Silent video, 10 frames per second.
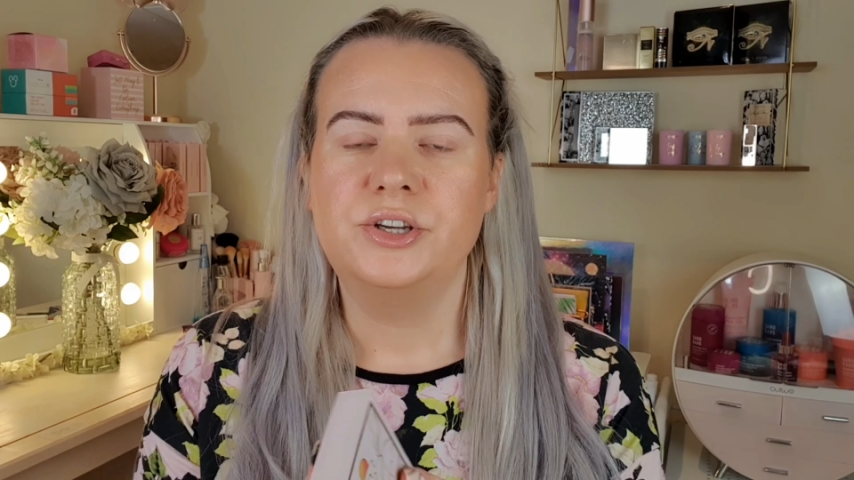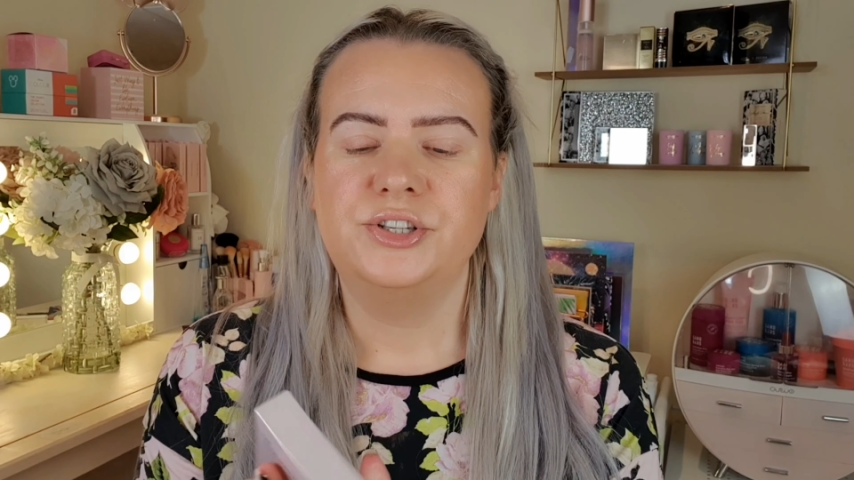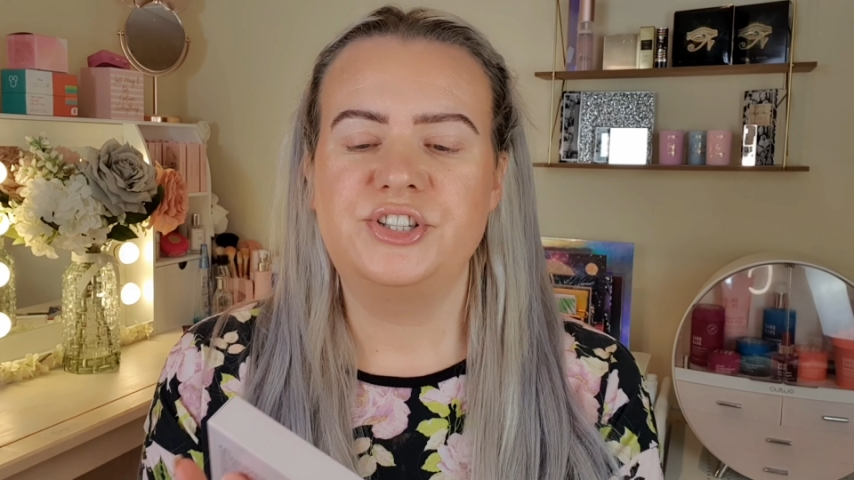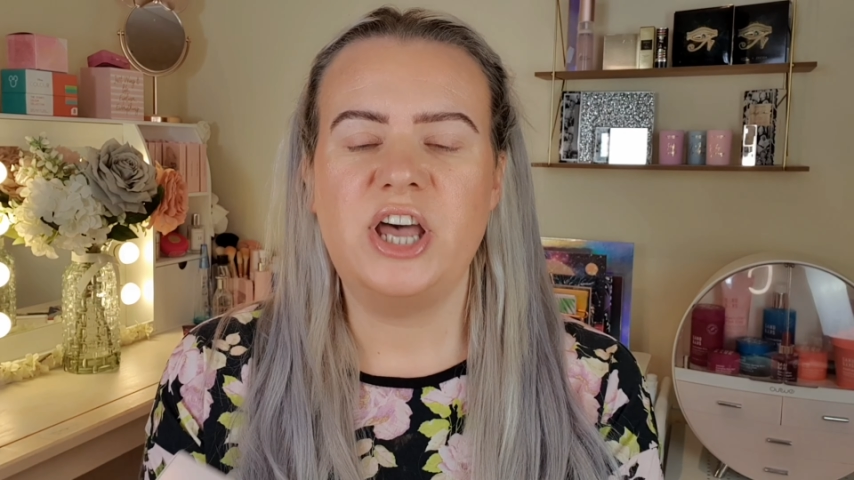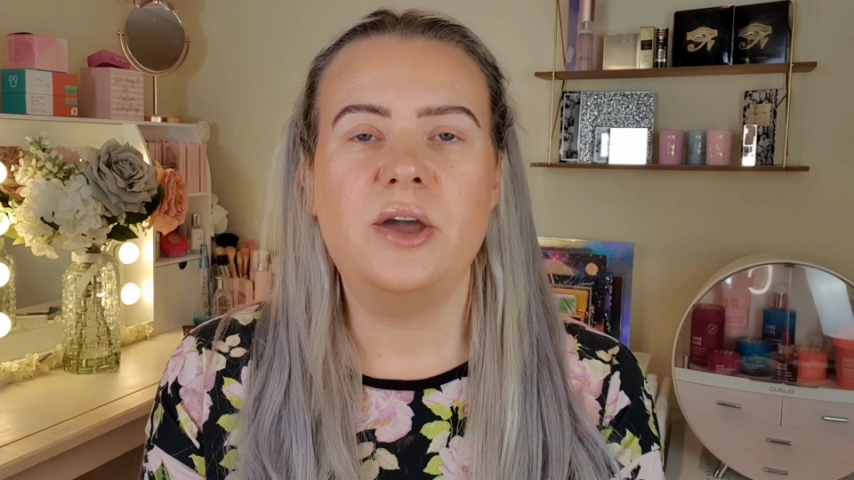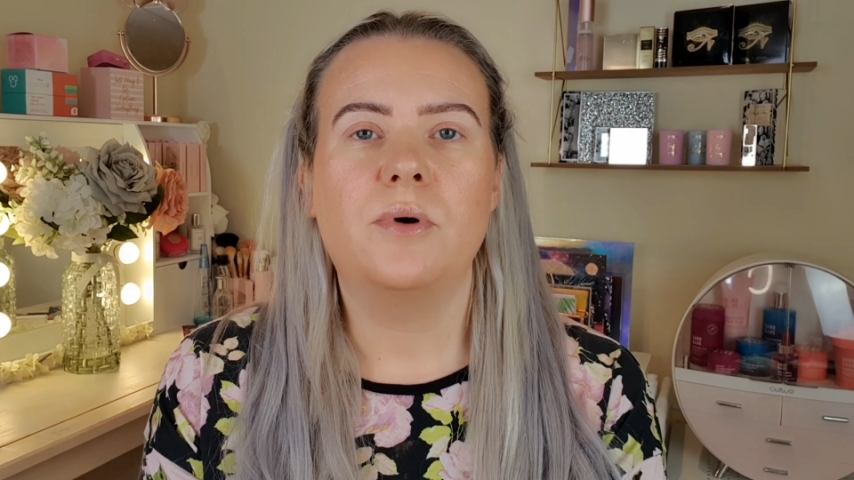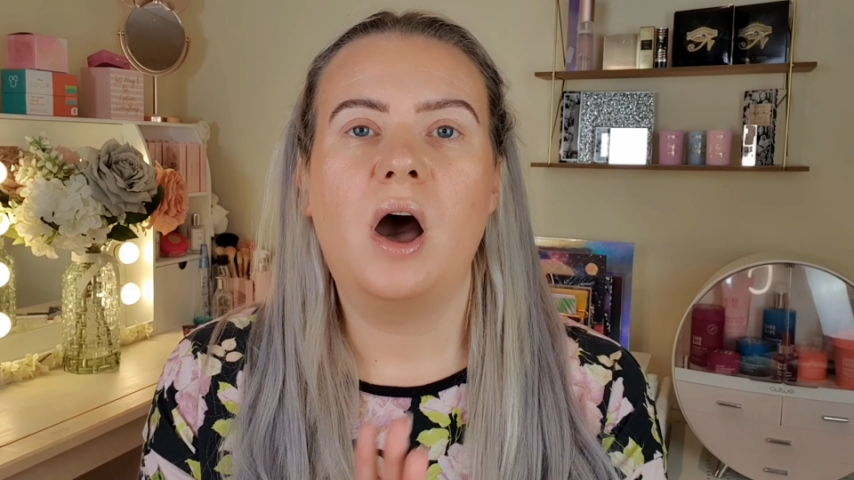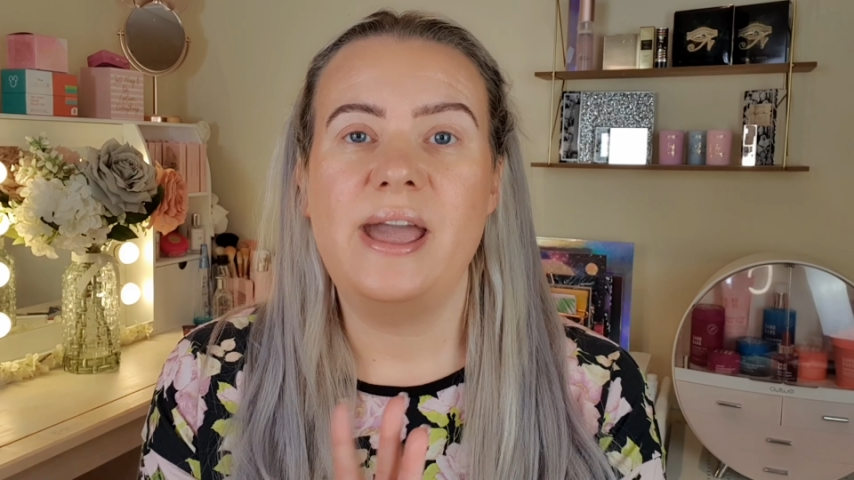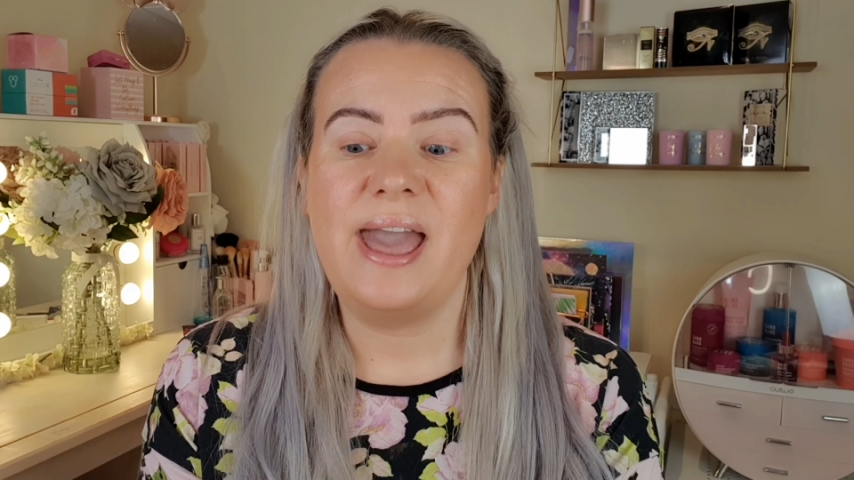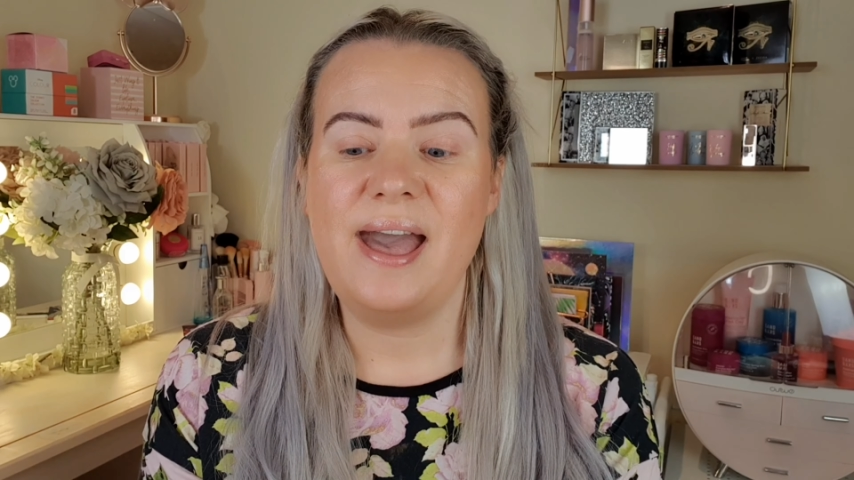So
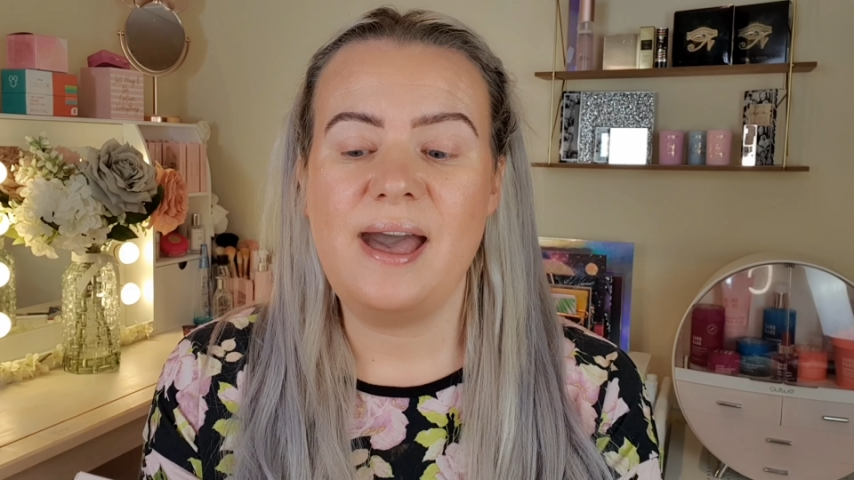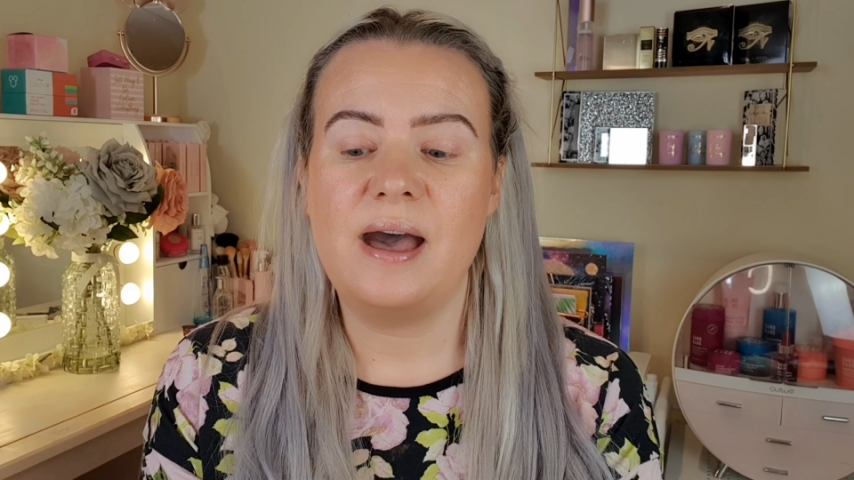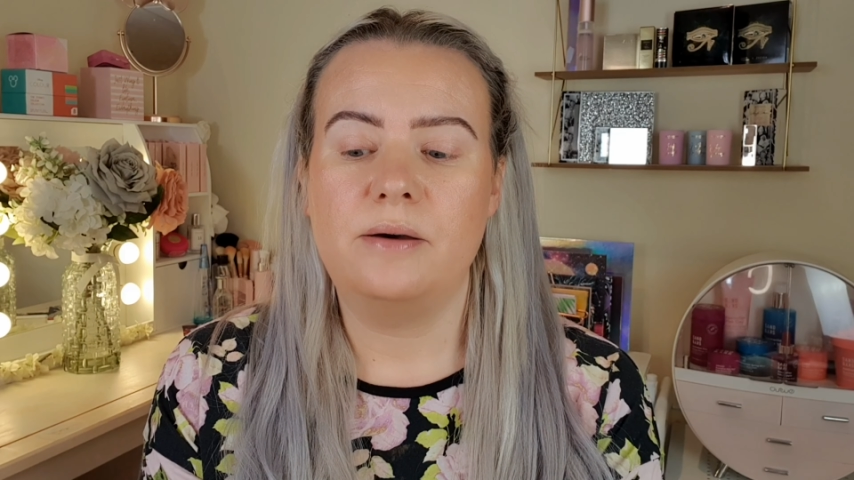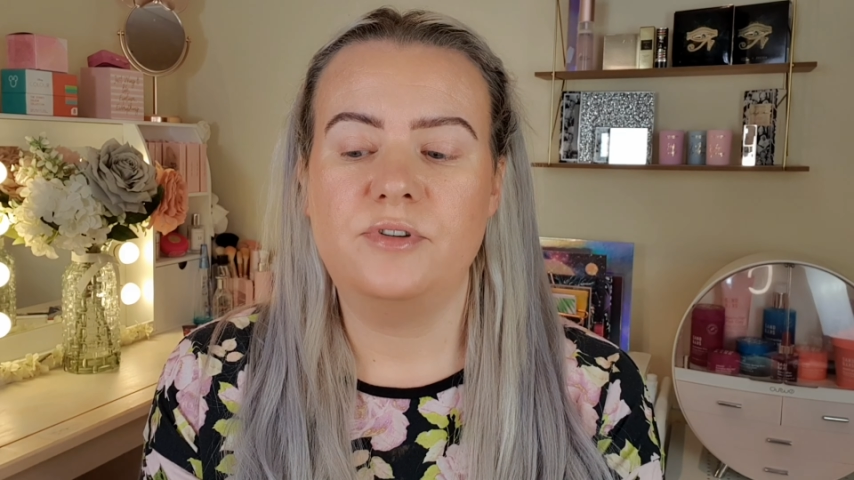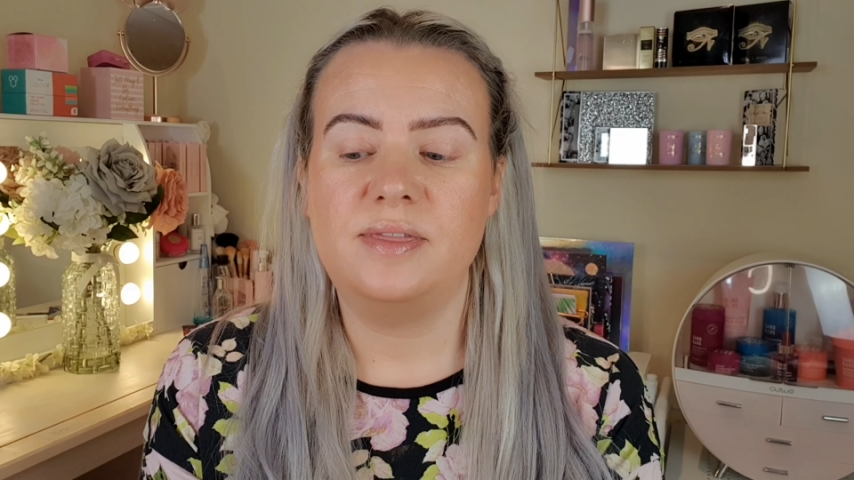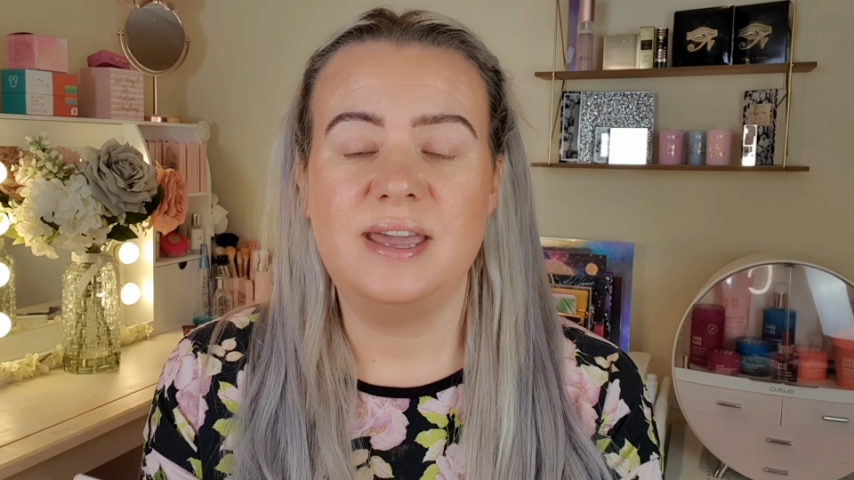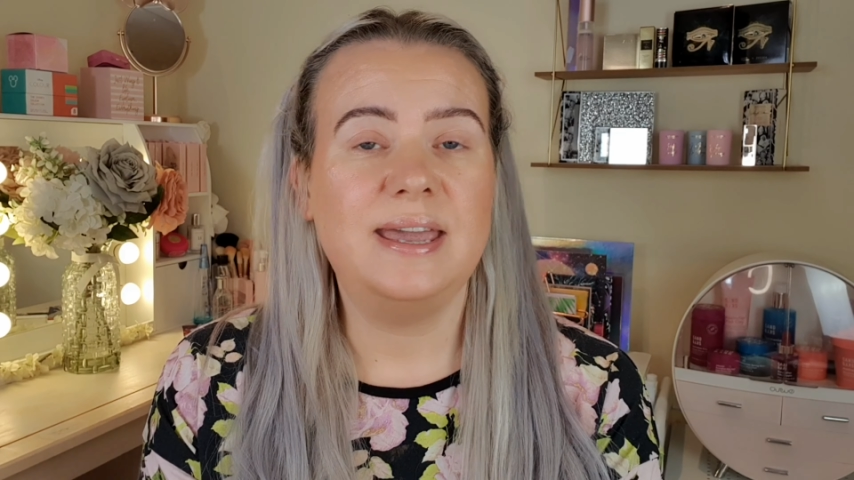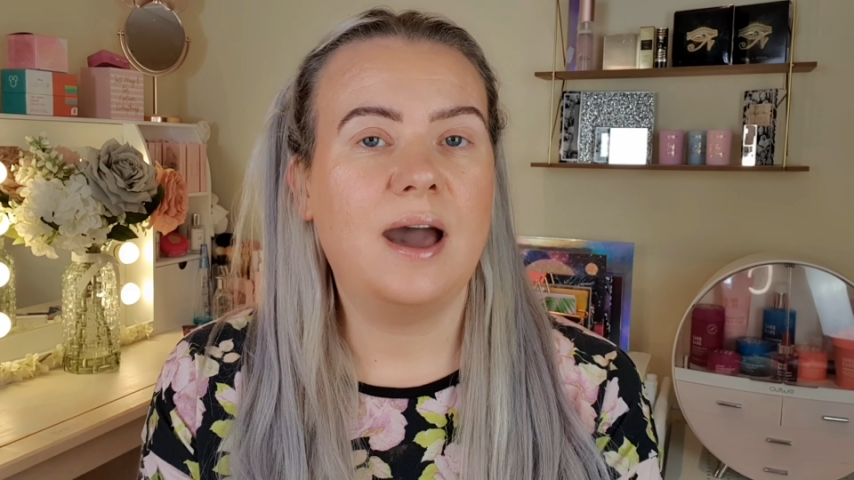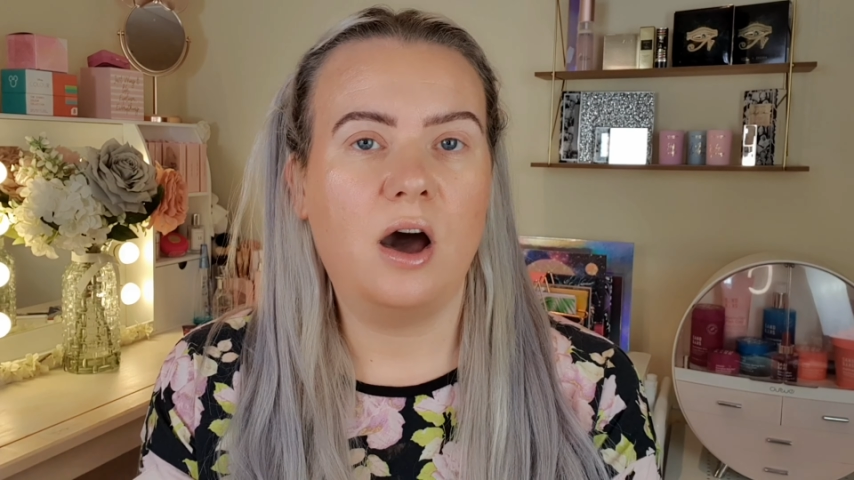I have the